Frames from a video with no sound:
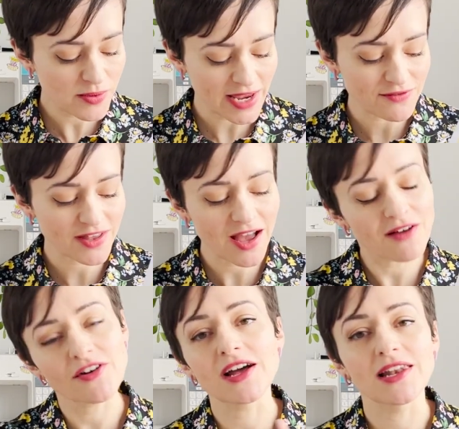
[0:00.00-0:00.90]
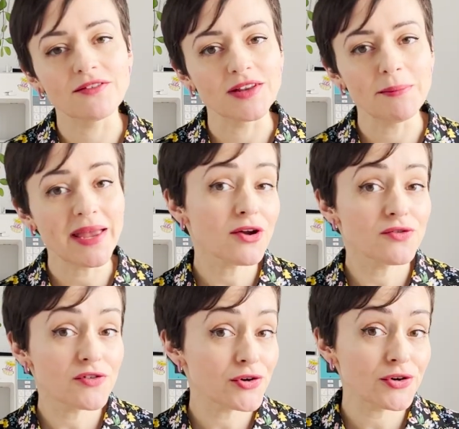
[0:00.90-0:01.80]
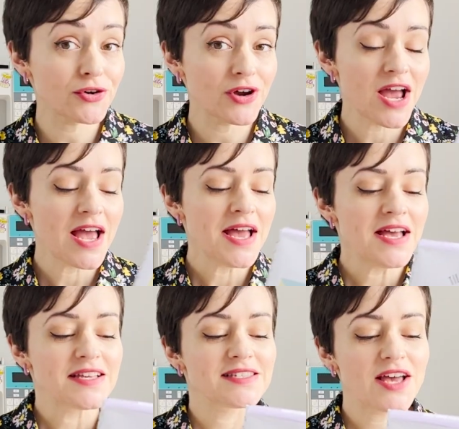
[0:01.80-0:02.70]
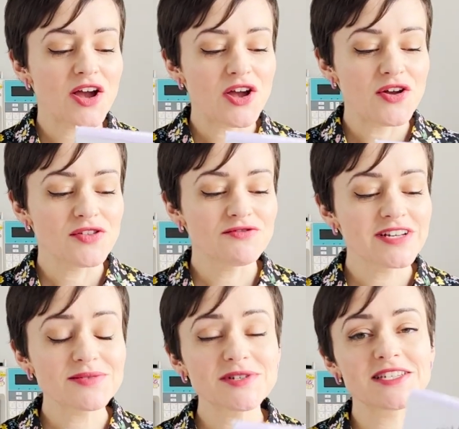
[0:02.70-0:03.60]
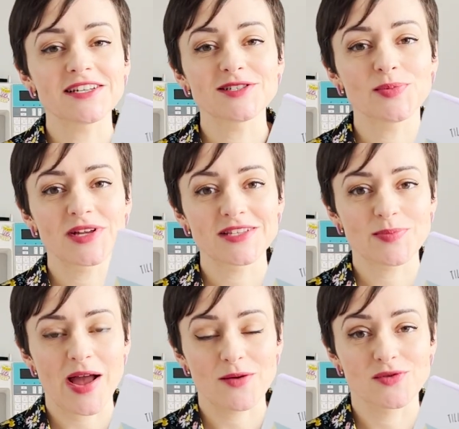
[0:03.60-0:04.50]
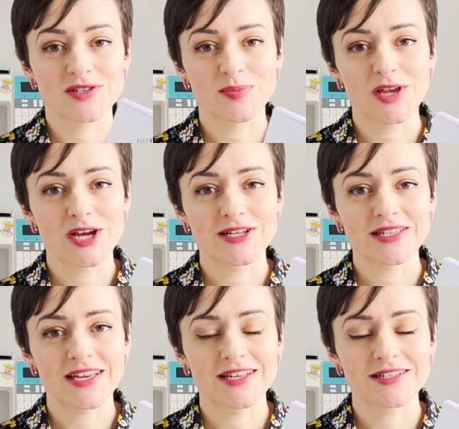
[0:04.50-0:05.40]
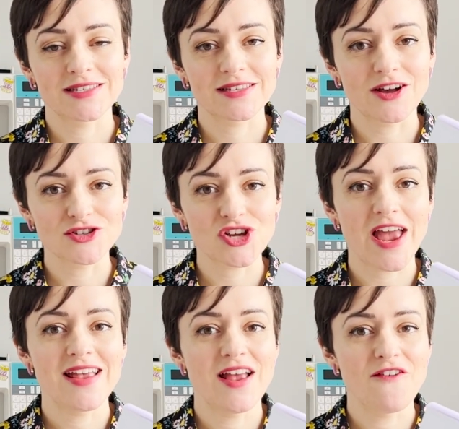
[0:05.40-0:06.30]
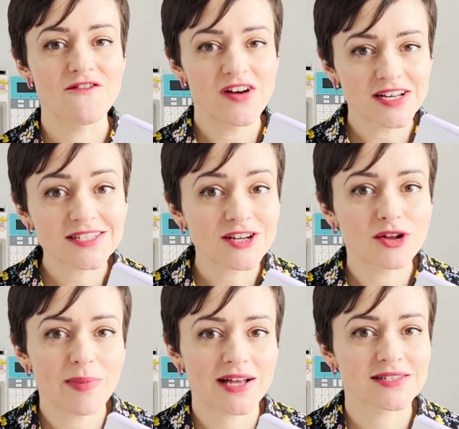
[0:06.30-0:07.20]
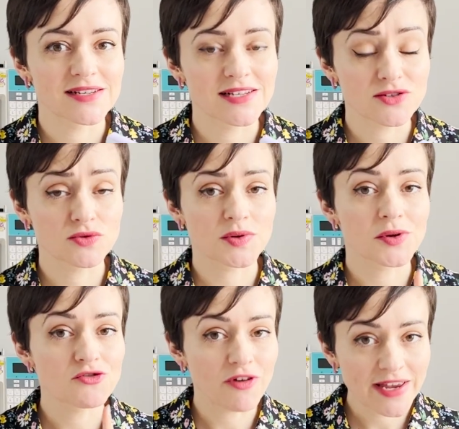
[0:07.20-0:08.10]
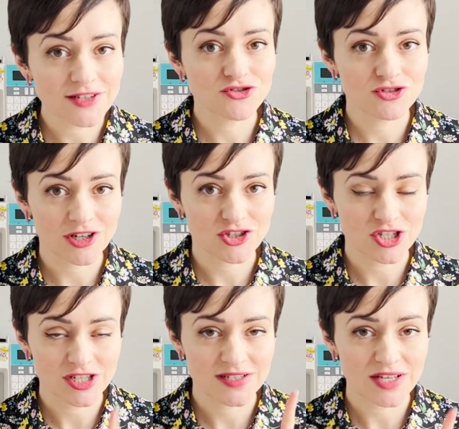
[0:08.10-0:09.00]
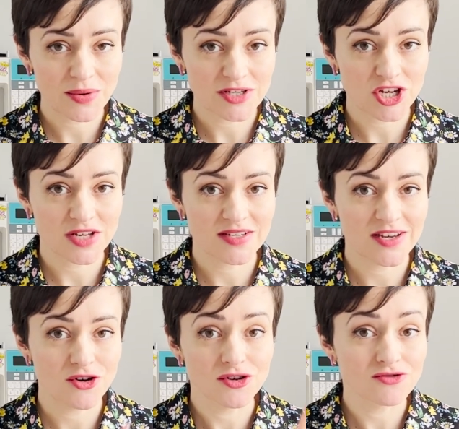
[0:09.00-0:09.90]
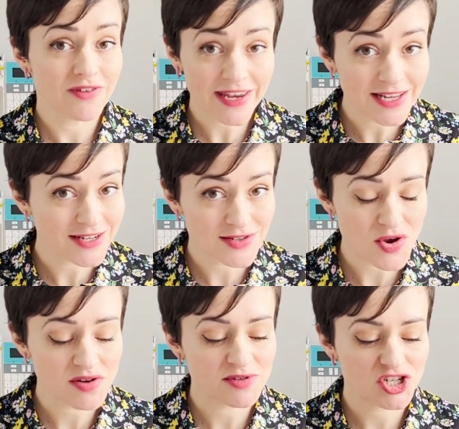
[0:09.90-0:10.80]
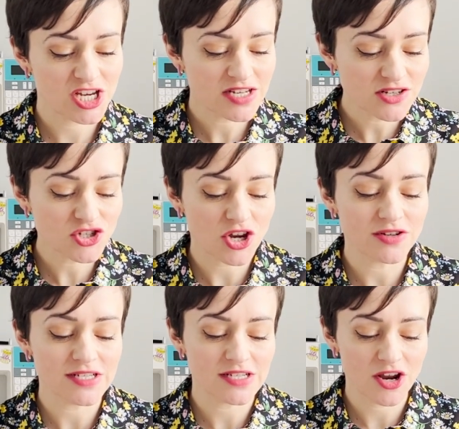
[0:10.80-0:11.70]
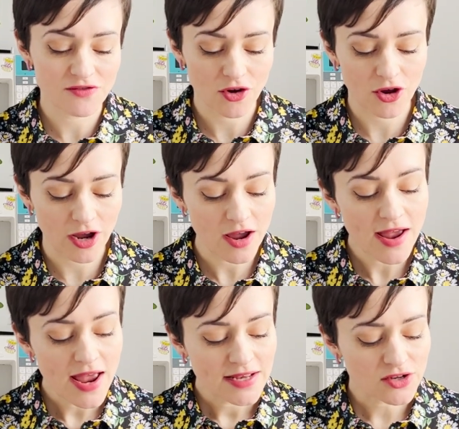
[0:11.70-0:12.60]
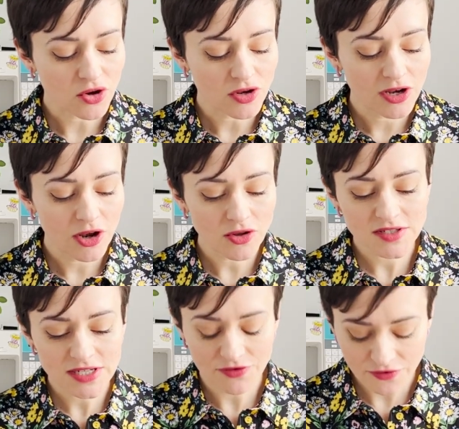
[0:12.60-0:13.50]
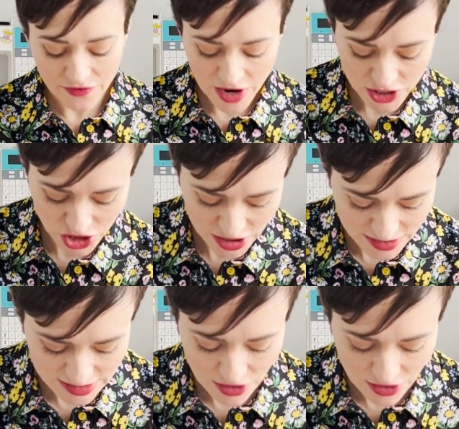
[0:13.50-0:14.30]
We gave the cover a lovely makeover. So the reason we decided to bring this back was because it is such a versatile pattern. It's also a great introduction to sewing jersey on a regular sewing machine. You don't need an overlocker. It's got lots of different versions.